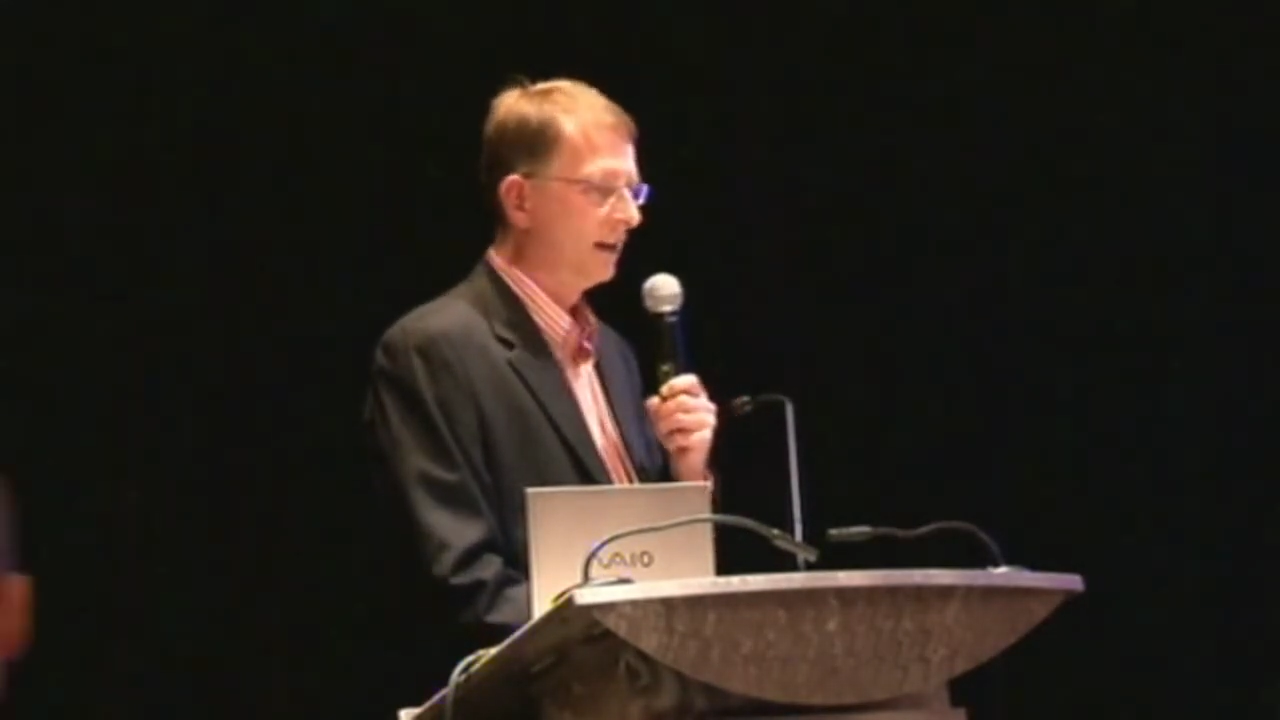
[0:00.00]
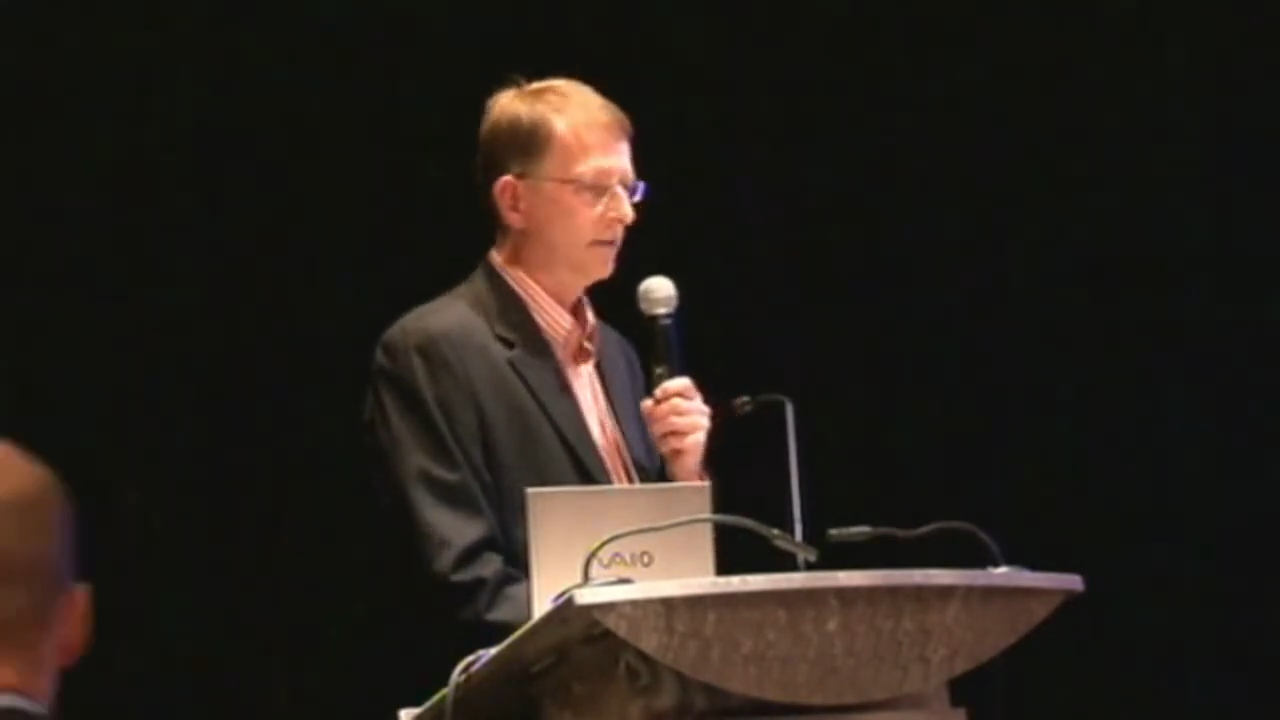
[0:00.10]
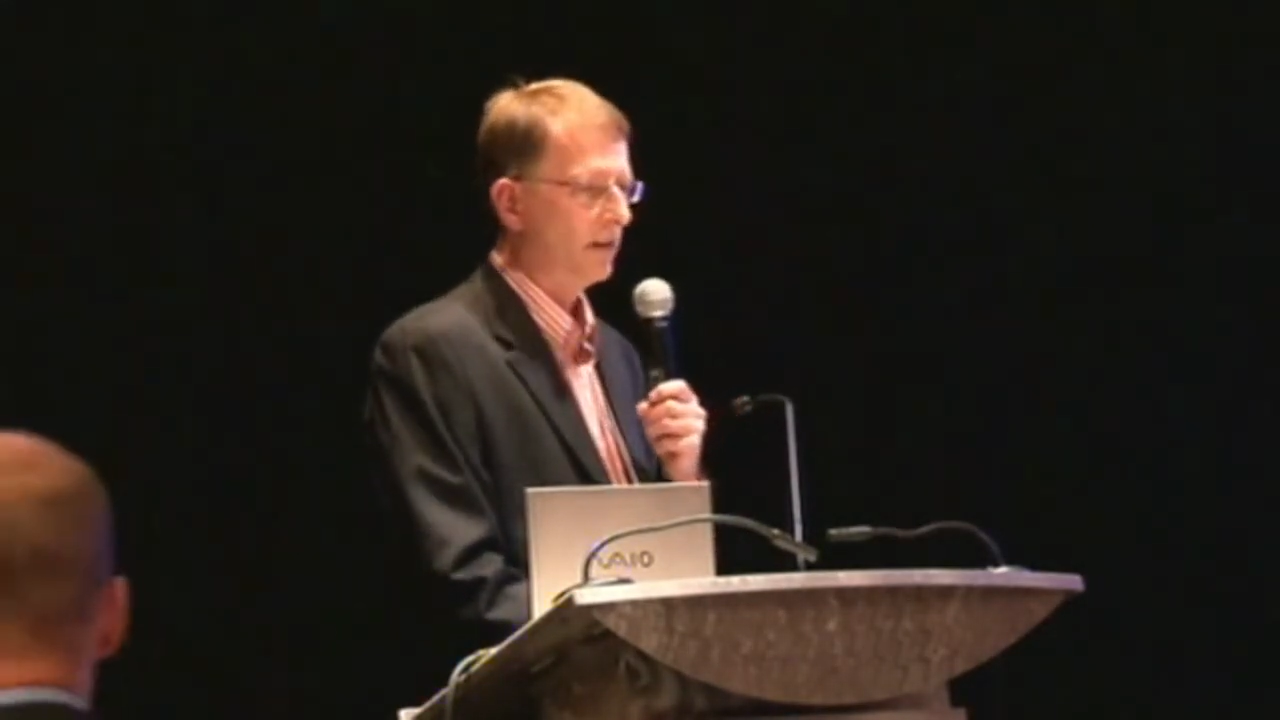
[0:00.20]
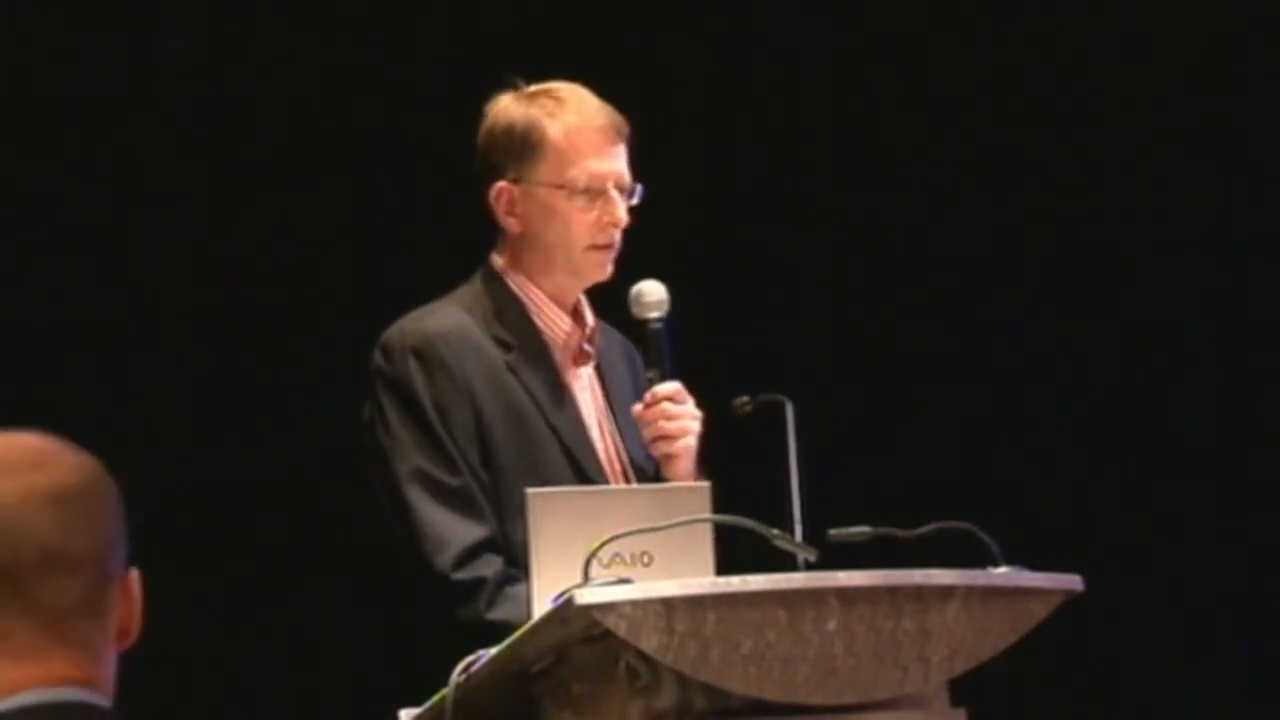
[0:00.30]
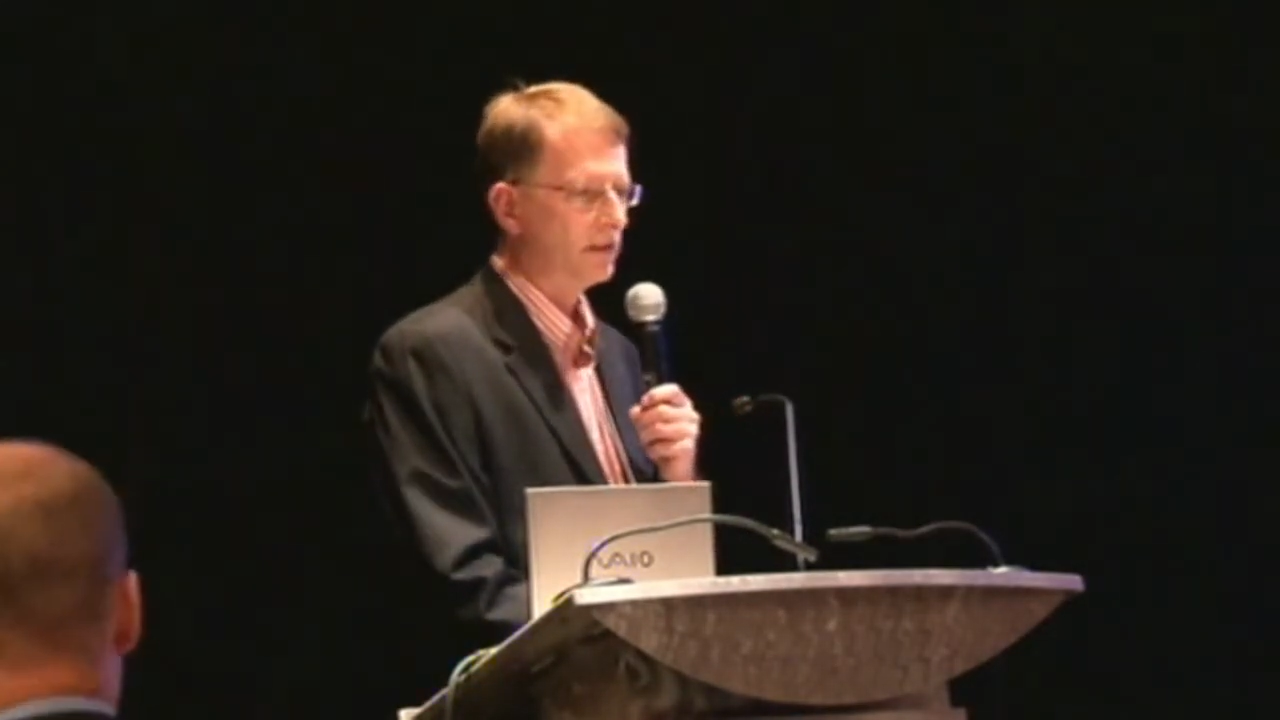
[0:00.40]

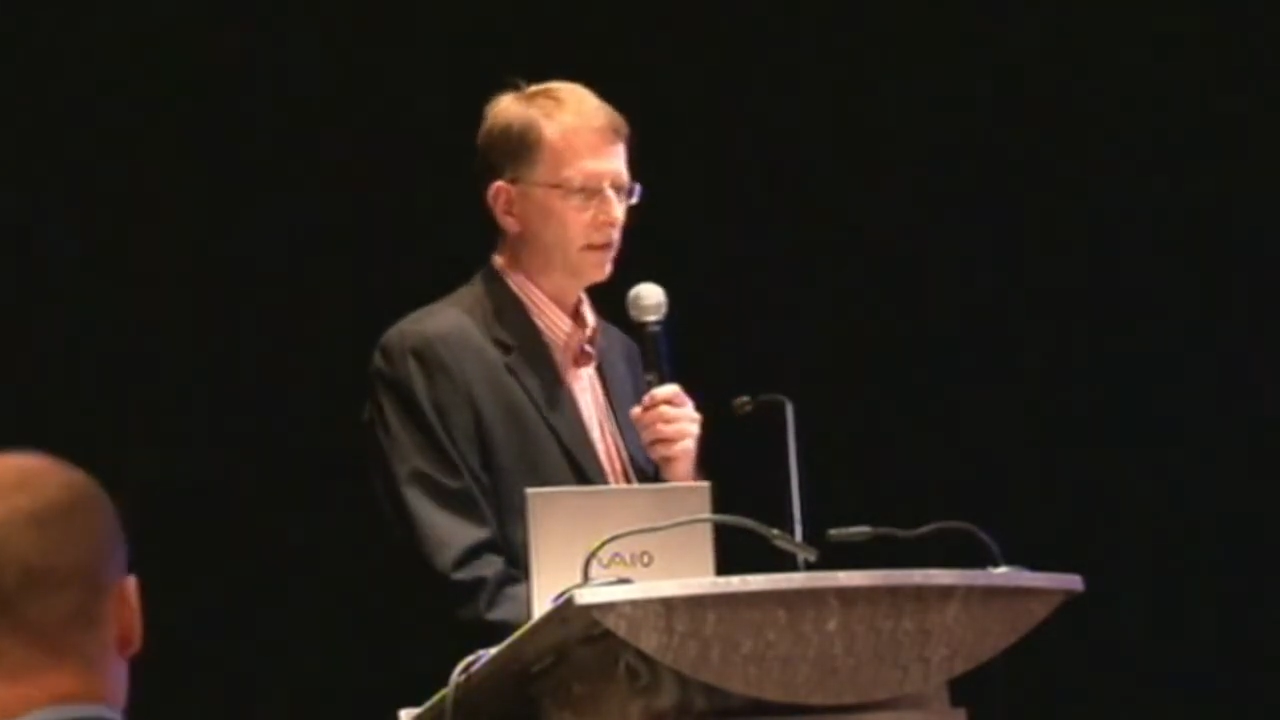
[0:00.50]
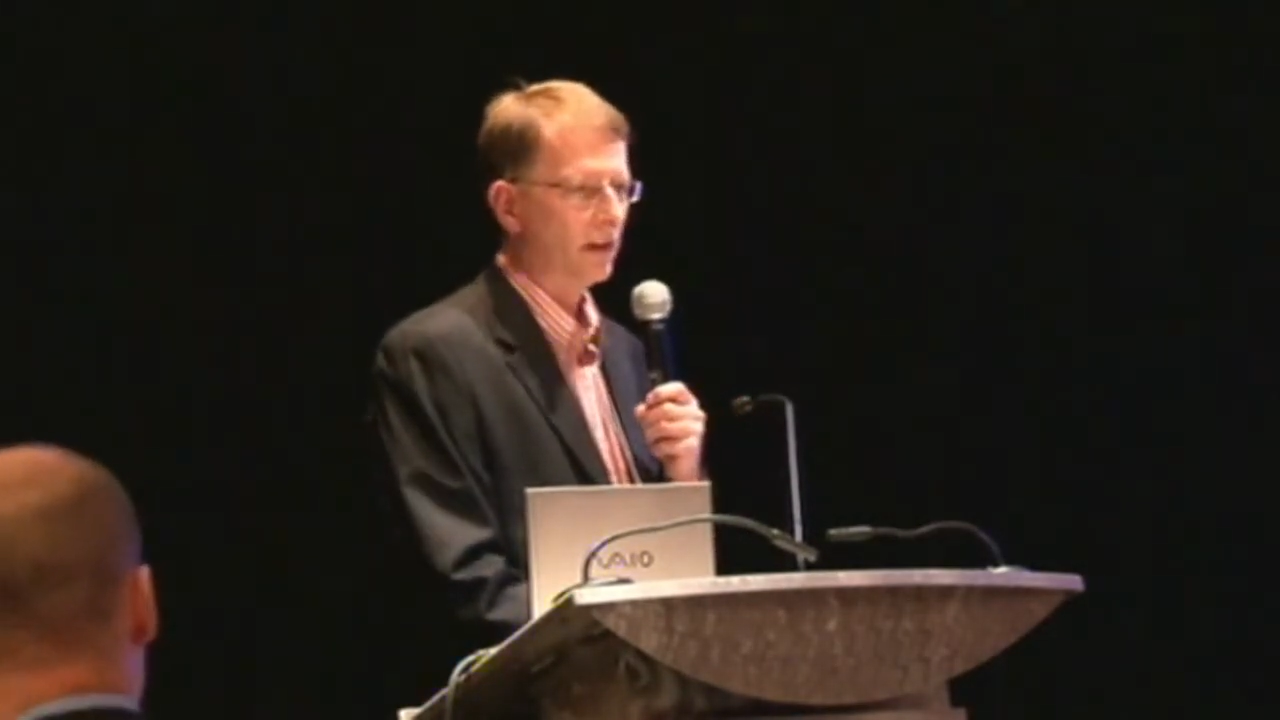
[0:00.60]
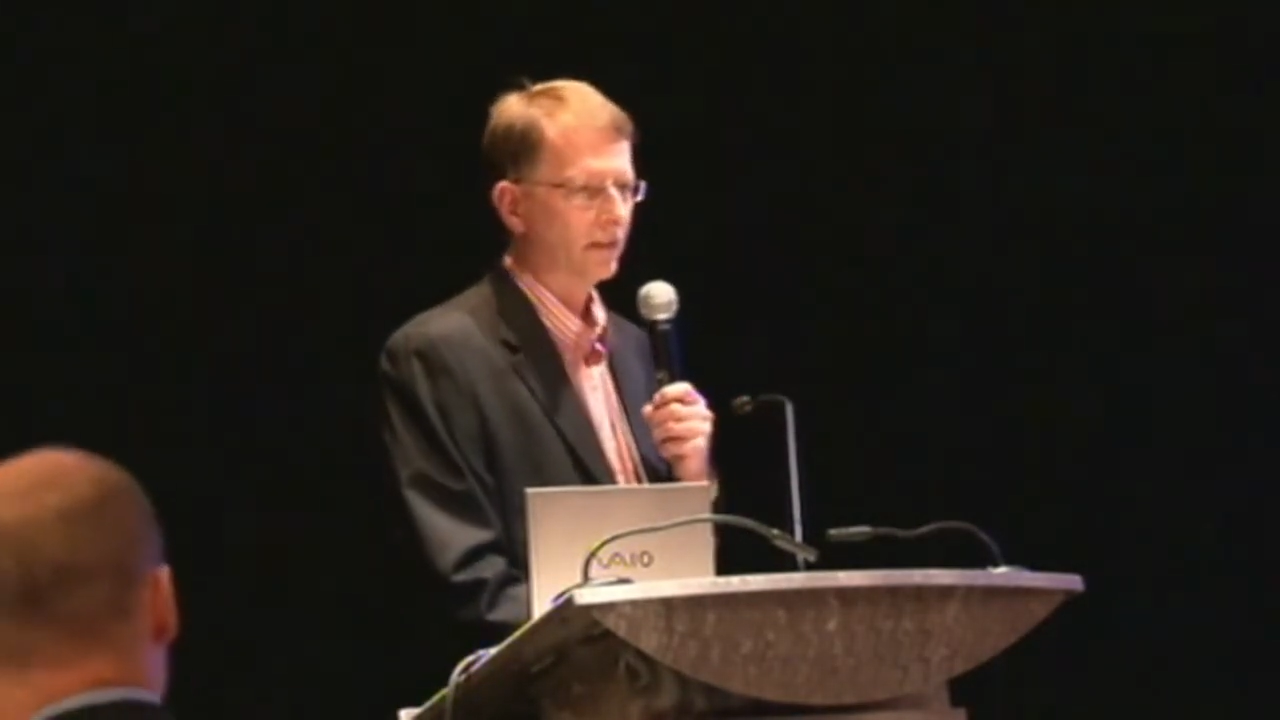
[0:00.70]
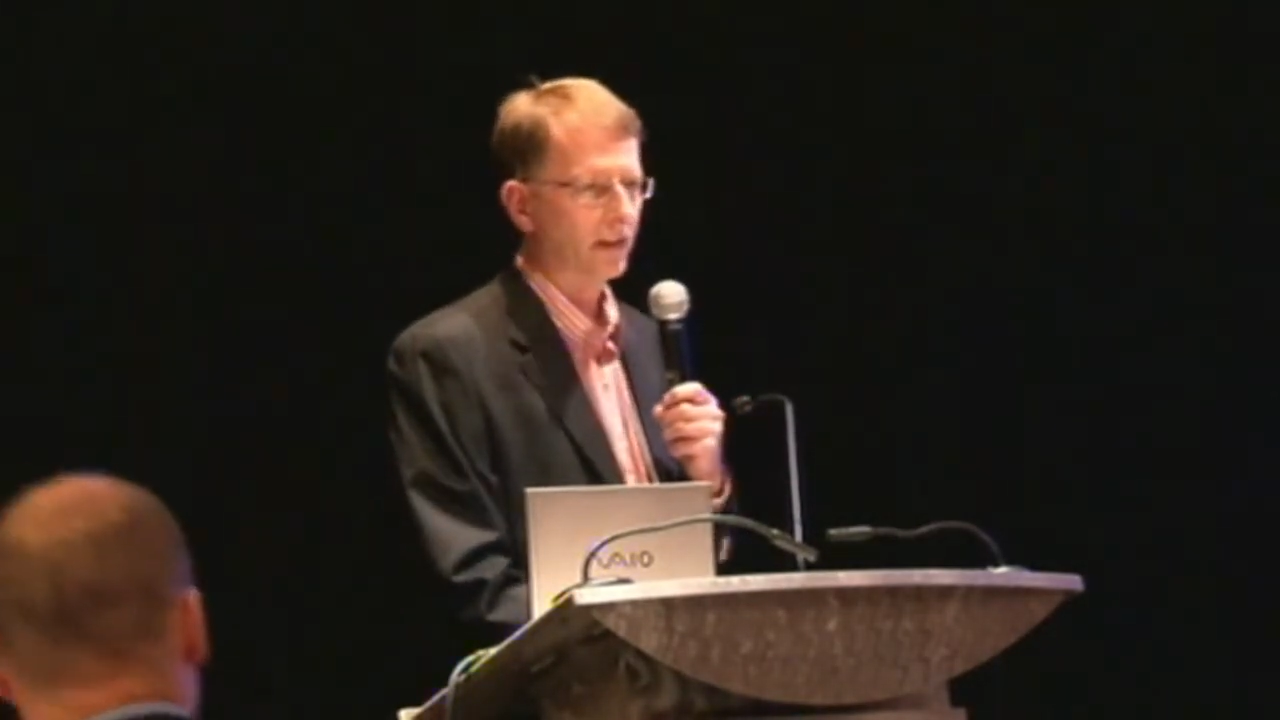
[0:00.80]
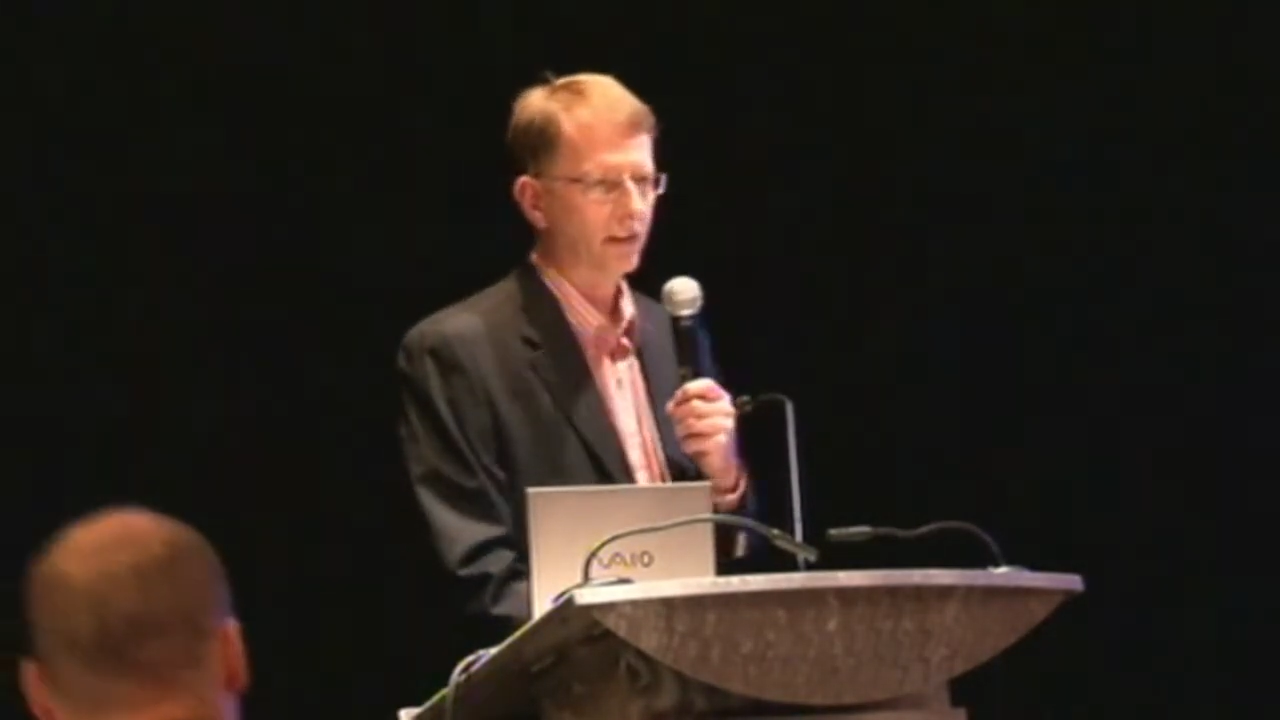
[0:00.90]
And I've always thought